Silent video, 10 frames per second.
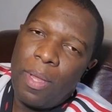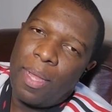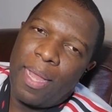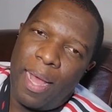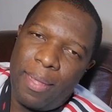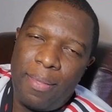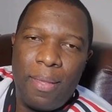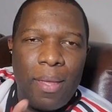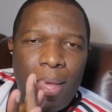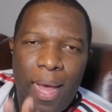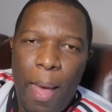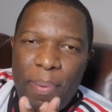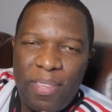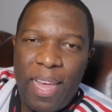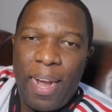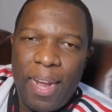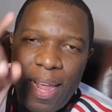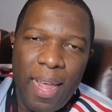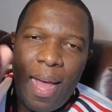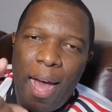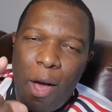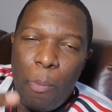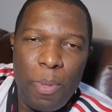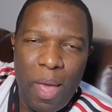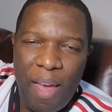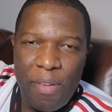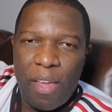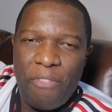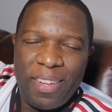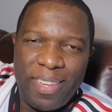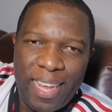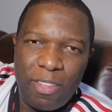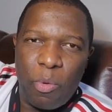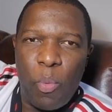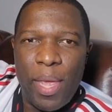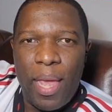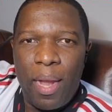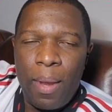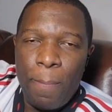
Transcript: Guys, happy Saturday. I hope you're having a fantastic weekend.